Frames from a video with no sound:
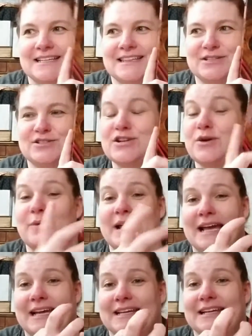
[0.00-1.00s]
there's no
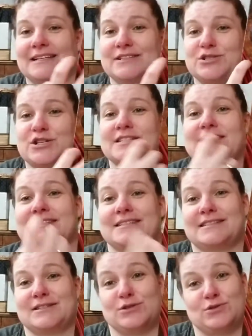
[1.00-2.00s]
way I can
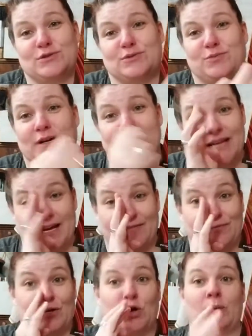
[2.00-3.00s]
just use one
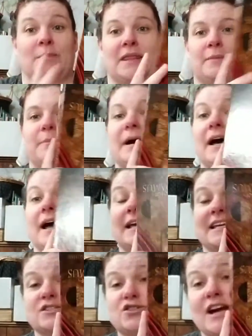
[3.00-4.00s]
deck for a whole month, but I
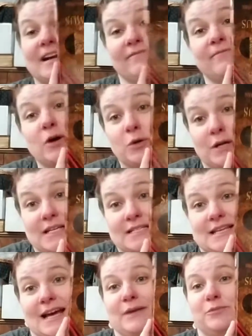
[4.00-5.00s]
can try to
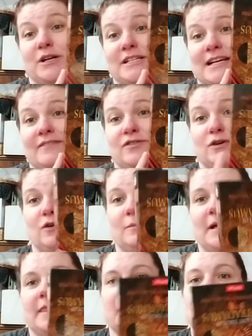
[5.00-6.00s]
focus on one deck for a whole
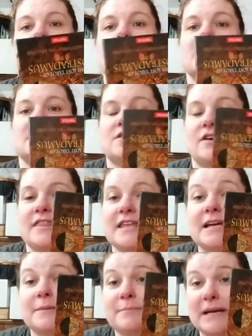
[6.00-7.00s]
month. So I
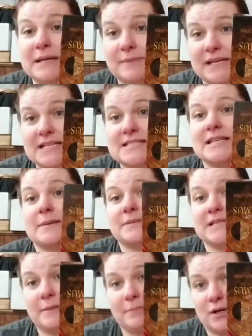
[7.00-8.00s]
think maybe
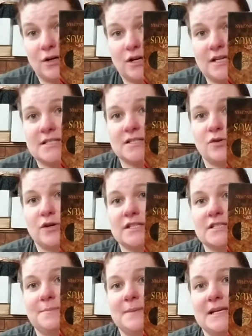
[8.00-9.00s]
September is
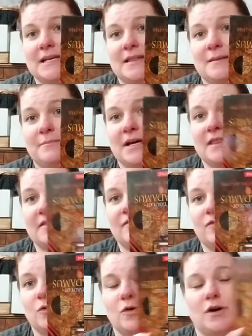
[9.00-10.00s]
going to be the month
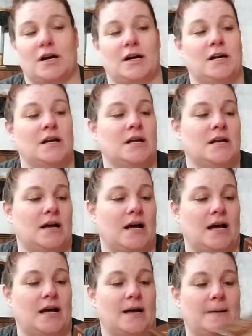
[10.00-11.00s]
for,
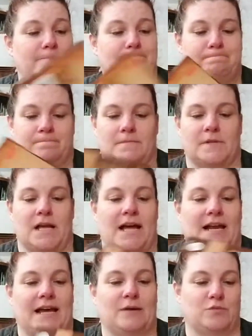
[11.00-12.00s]

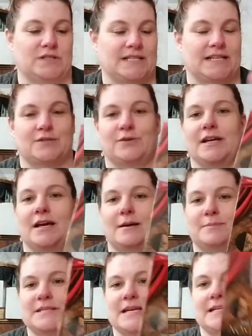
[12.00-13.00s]
was I doing it
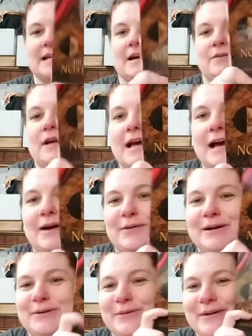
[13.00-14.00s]
upside down? How
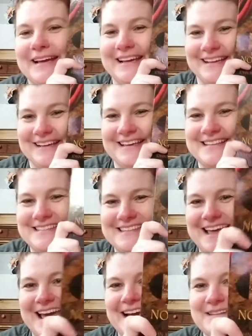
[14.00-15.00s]
annoying is
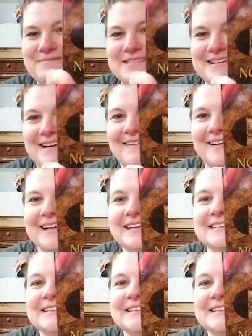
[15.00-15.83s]
that? I'm sorry.